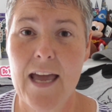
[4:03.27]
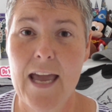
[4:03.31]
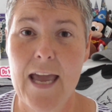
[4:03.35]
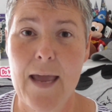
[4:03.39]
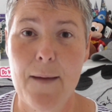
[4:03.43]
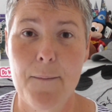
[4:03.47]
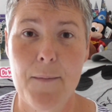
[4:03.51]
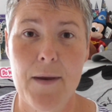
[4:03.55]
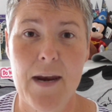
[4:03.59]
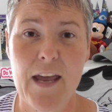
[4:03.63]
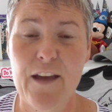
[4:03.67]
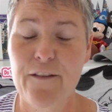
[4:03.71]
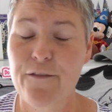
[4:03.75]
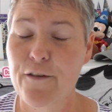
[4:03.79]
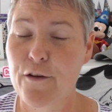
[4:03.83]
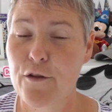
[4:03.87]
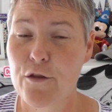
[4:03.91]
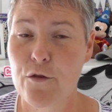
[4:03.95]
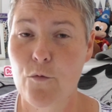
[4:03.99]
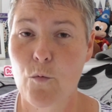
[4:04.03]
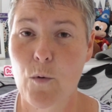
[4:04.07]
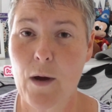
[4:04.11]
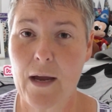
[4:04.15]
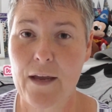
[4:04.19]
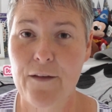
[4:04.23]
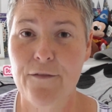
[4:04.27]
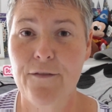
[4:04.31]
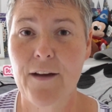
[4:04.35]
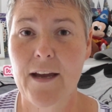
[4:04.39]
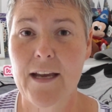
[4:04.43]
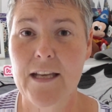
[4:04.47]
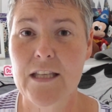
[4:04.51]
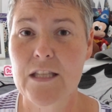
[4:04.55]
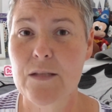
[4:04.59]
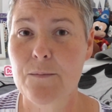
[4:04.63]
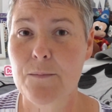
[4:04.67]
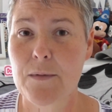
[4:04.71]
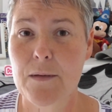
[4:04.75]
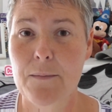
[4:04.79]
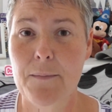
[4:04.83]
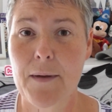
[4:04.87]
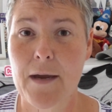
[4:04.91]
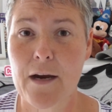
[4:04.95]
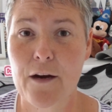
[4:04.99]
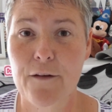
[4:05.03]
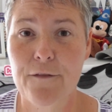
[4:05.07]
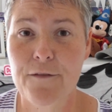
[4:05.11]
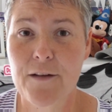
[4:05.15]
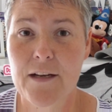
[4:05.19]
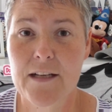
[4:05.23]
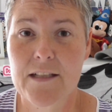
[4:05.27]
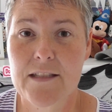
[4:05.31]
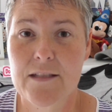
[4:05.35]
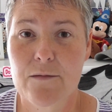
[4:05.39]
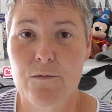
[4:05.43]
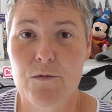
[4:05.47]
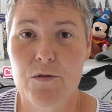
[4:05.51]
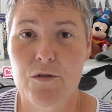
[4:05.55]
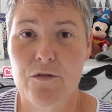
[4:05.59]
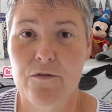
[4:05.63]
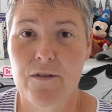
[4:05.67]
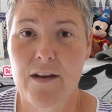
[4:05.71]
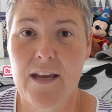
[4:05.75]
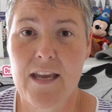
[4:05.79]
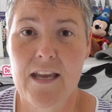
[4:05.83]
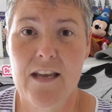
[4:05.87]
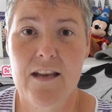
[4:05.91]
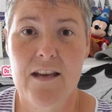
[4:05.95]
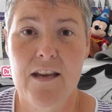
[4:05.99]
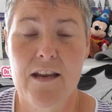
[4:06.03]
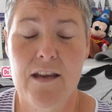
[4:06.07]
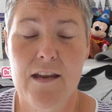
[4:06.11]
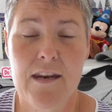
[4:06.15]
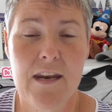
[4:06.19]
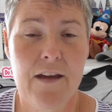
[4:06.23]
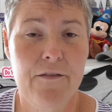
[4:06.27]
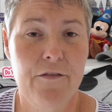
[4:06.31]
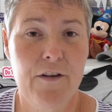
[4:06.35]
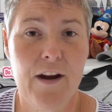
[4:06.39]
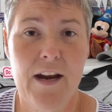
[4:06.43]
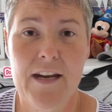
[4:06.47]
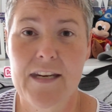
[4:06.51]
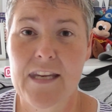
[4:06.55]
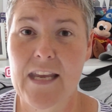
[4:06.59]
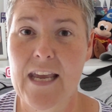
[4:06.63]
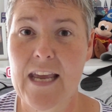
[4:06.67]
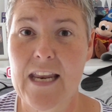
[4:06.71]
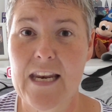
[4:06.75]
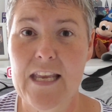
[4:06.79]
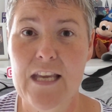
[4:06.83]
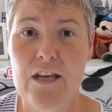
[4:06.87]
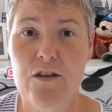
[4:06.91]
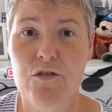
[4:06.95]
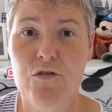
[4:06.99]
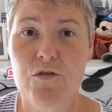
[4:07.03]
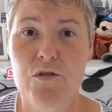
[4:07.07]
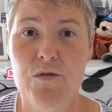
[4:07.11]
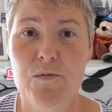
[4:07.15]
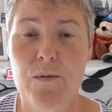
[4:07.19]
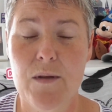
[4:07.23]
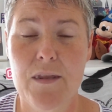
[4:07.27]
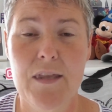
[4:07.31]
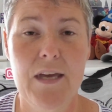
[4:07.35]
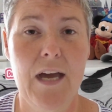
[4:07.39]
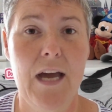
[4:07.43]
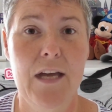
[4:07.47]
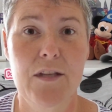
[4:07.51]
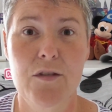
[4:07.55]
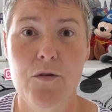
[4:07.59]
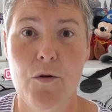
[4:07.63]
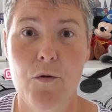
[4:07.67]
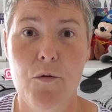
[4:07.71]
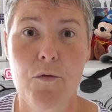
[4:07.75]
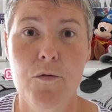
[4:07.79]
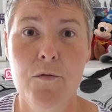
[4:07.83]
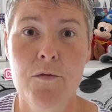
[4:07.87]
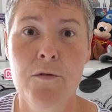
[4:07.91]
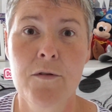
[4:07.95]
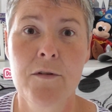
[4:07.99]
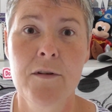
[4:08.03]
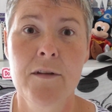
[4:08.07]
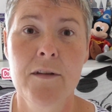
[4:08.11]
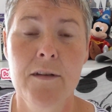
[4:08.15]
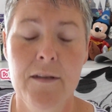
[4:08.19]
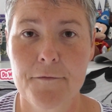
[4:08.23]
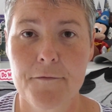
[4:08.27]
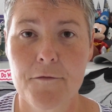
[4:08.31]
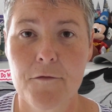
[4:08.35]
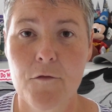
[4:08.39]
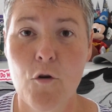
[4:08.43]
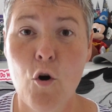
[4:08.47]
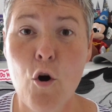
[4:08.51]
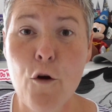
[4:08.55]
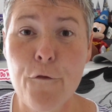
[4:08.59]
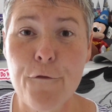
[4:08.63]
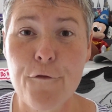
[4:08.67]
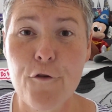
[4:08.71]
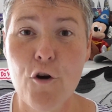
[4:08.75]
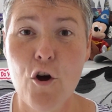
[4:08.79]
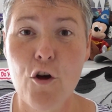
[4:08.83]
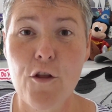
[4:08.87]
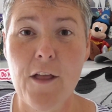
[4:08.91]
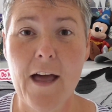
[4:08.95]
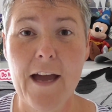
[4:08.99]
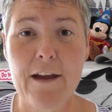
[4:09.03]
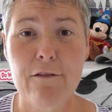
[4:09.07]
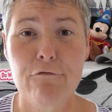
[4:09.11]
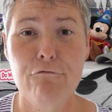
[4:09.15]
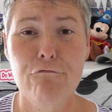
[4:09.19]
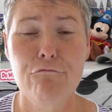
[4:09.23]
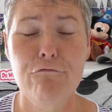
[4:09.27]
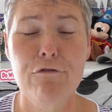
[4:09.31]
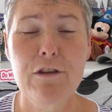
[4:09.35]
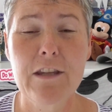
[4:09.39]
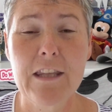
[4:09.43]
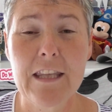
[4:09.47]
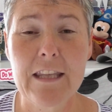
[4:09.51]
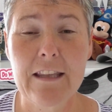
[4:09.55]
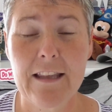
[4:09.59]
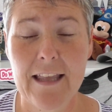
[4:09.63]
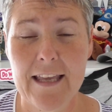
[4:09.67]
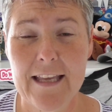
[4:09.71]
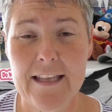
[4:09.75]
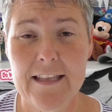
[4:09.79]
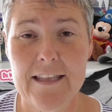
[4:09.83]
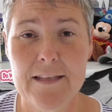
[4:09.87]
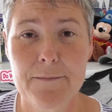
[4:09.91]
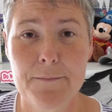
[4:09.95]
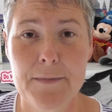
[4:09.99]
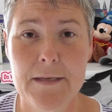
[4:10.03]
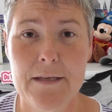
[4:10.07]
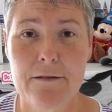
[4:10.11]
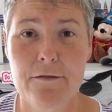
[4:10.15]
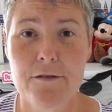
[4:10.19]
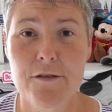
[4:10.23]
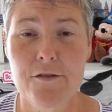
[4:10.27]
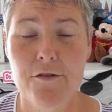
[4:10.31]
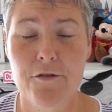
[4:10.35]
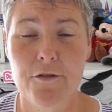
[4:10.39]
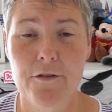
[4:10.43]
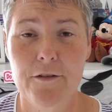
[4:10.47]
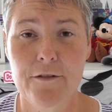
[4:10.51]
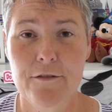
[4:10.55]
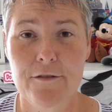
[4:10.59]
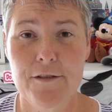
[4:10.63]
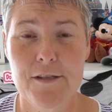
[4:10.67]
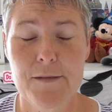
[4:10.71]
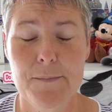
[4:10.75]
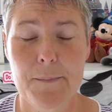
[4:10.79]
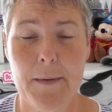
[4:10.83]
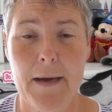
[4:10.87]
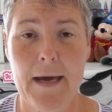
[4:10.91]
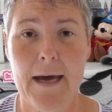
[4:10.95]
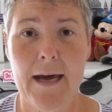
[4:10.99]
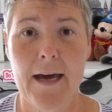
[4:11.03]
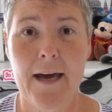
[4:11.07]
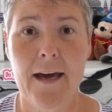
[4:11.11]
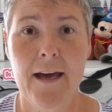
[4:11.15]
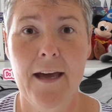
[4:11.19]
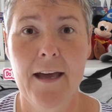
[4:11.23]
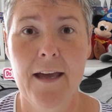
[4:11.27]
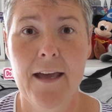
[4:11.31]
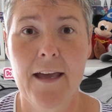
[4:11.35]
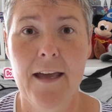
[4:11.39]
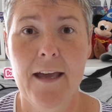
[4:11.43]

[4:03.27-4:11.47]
And I found the Wi-Fi to be perfect. It was great. I never had any issues with it at all. Overall, I really liked the Bee Resort and Spa.